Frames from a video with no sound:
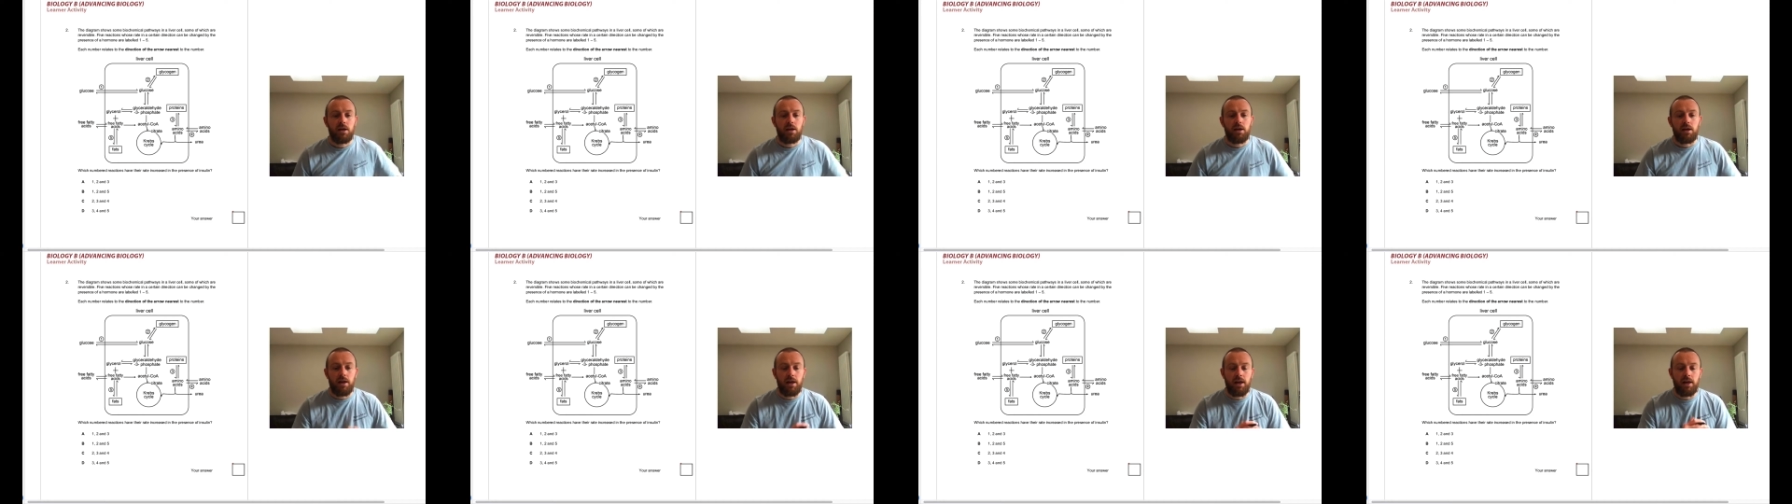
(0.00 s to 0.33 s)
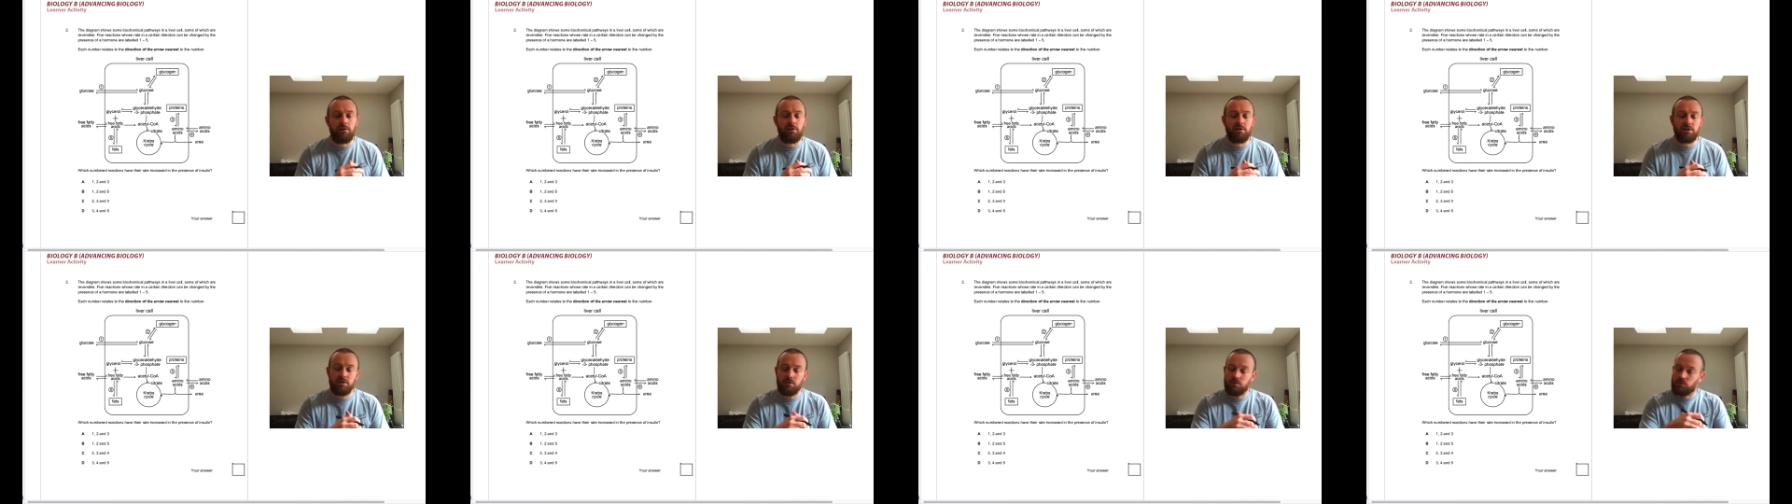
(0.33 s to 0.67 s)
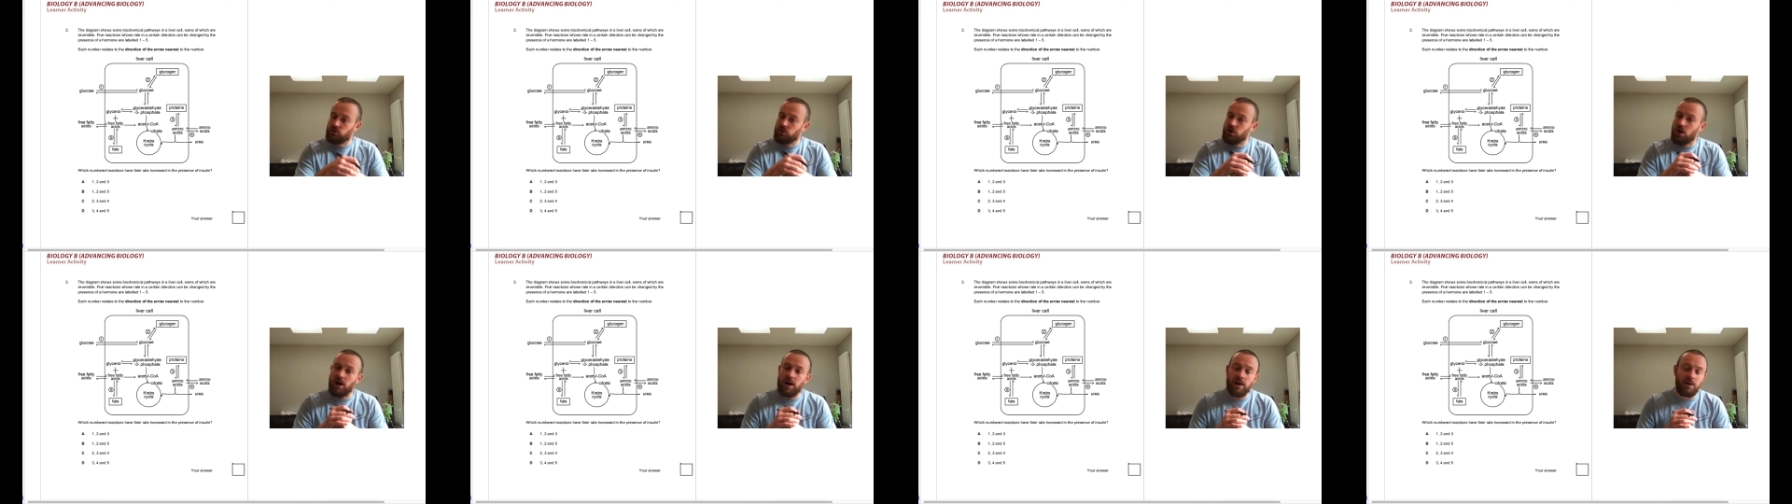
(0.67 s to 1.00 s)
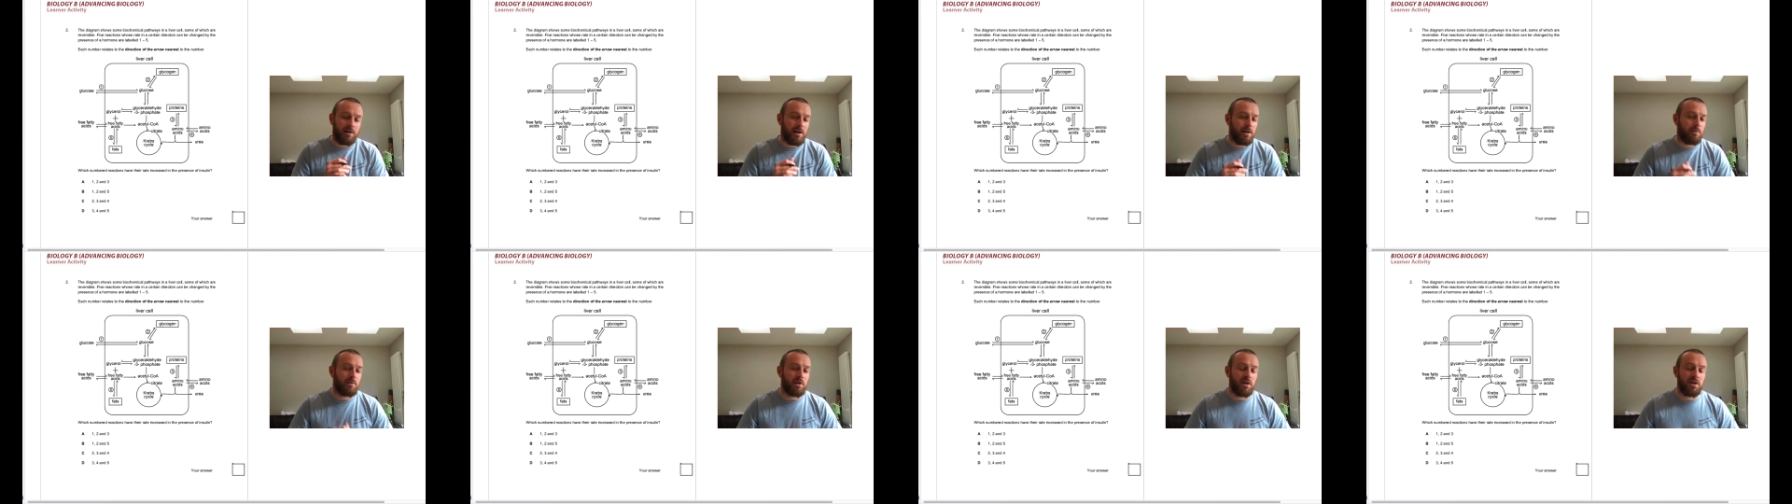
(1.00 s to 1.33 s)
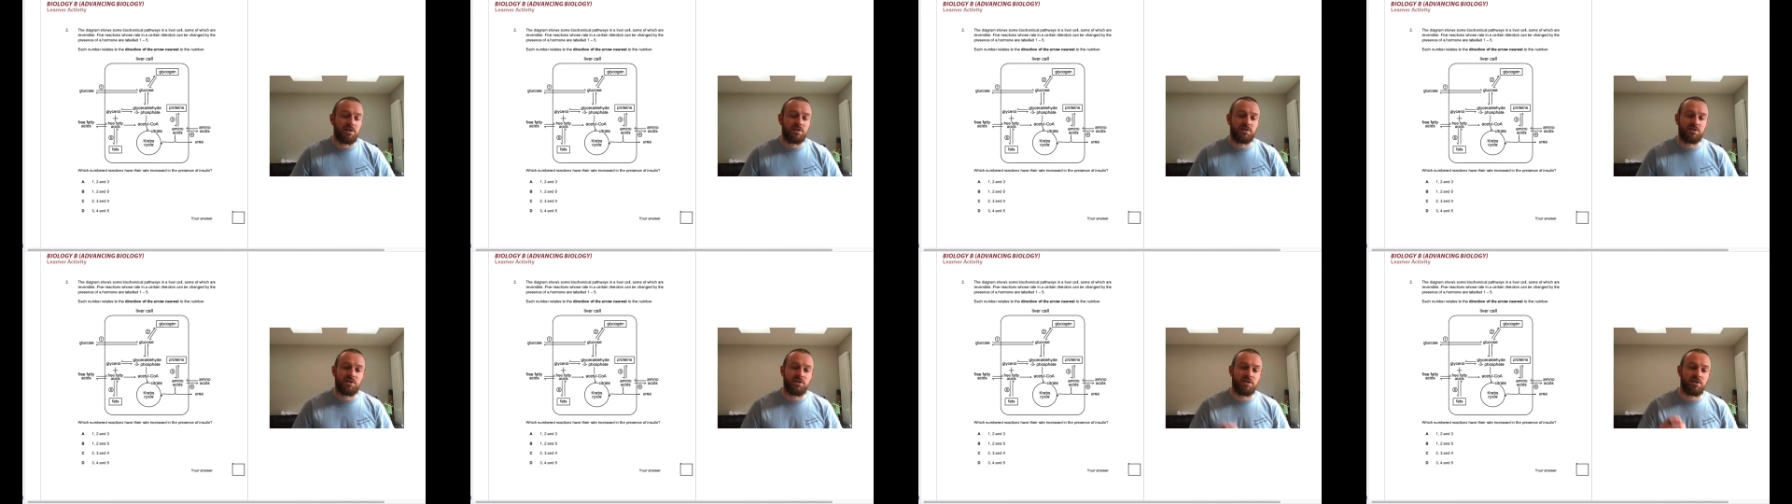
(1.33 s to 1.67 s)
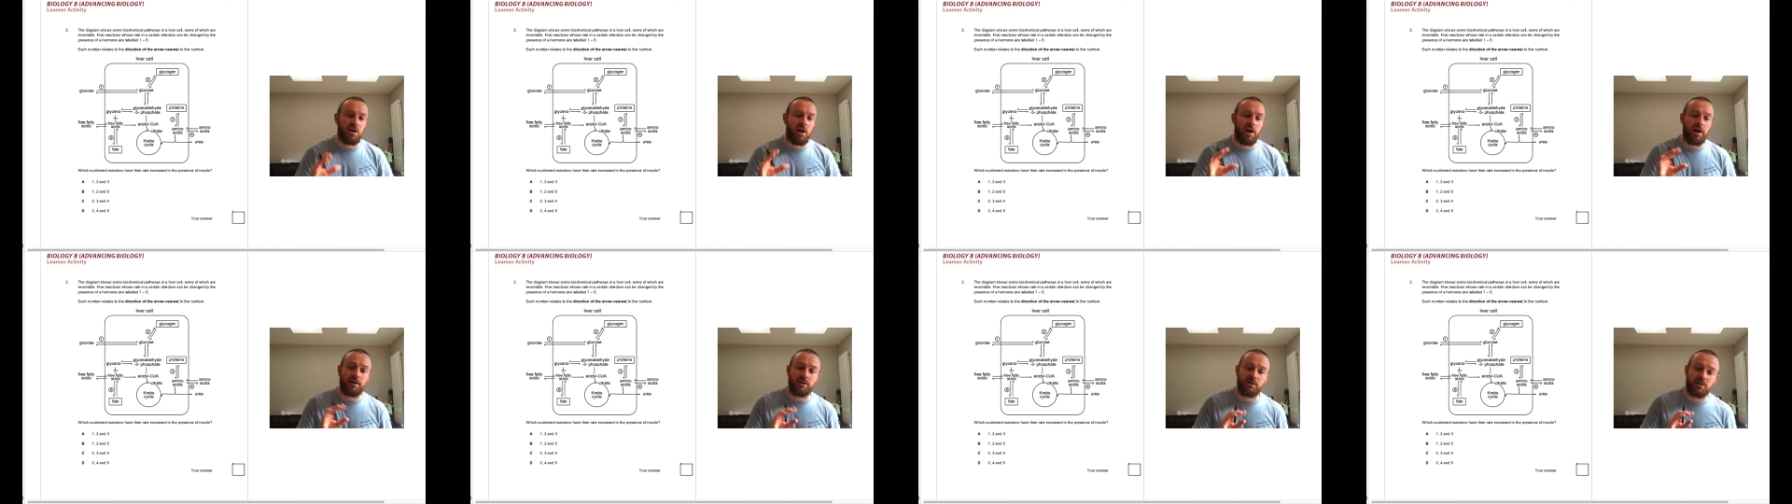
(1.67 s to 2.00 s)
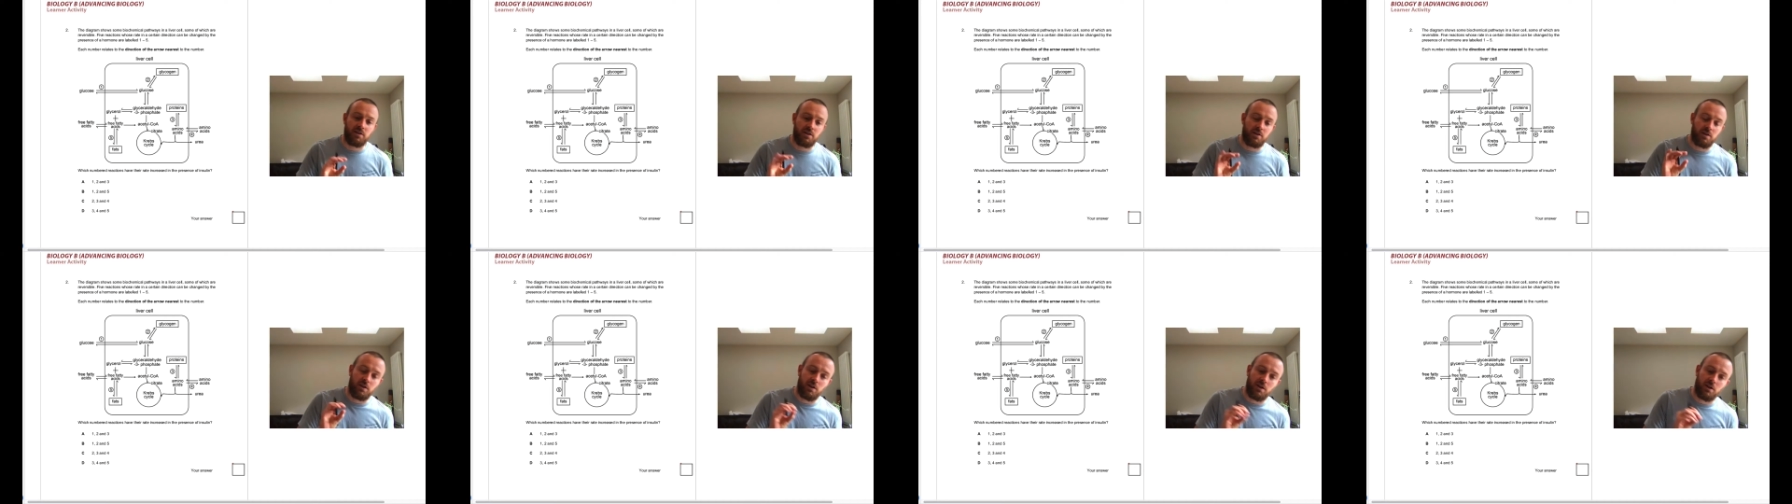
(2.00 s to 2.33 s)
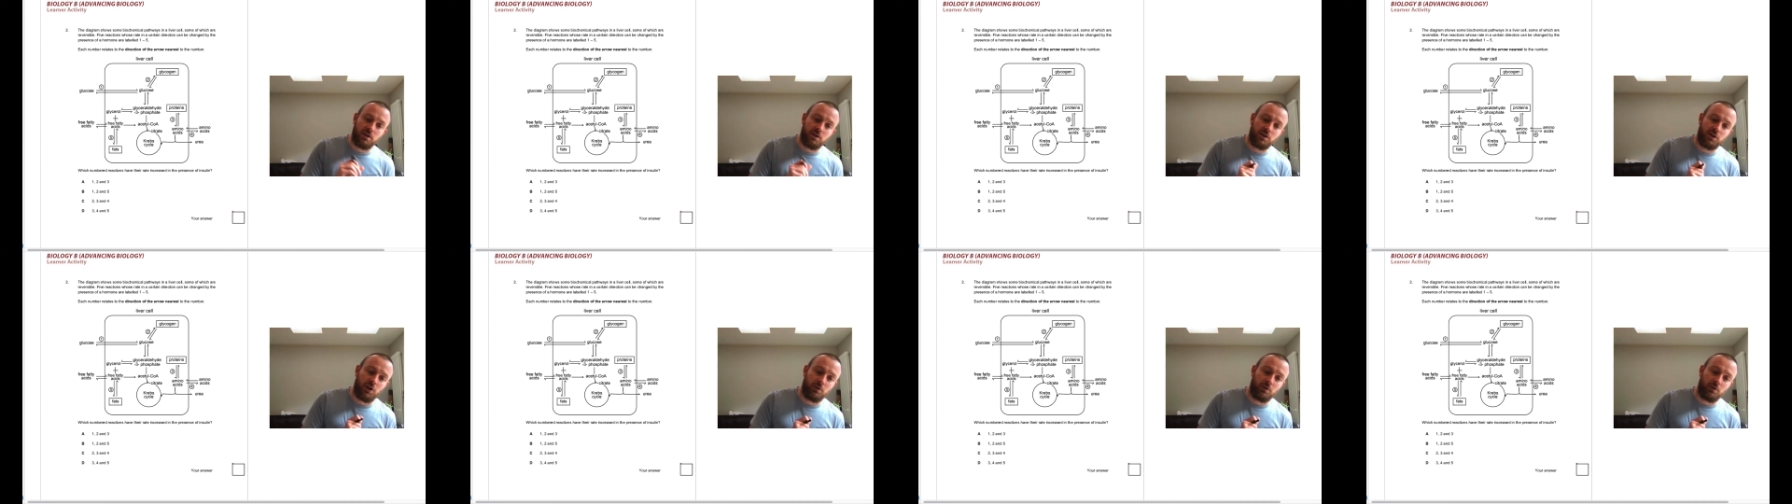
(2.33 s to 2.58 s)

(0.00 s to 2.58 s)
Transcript: Here is a diagram that is designed to,